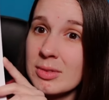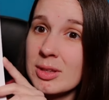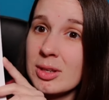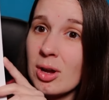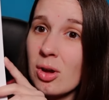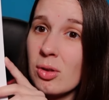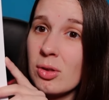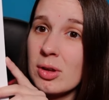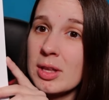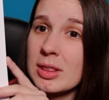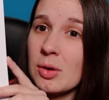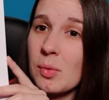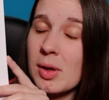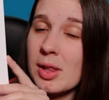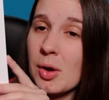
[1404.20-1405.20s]
Go look at
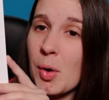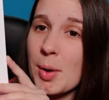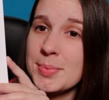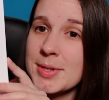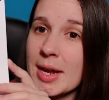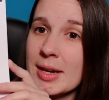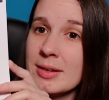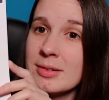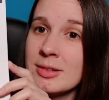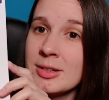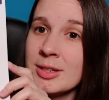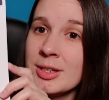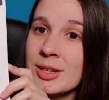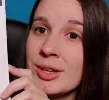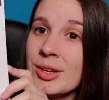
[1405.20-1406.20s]
the Willow website.
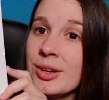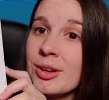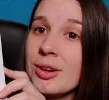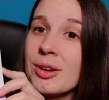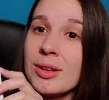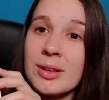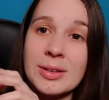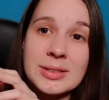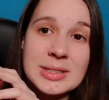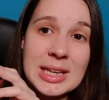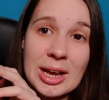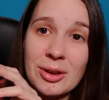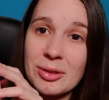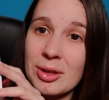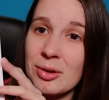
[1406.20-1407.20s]

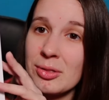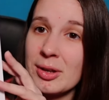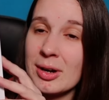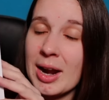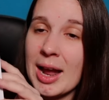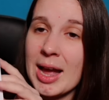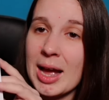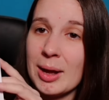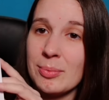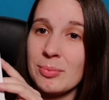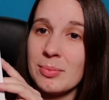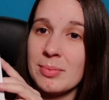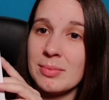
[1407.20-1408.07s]
Download their app.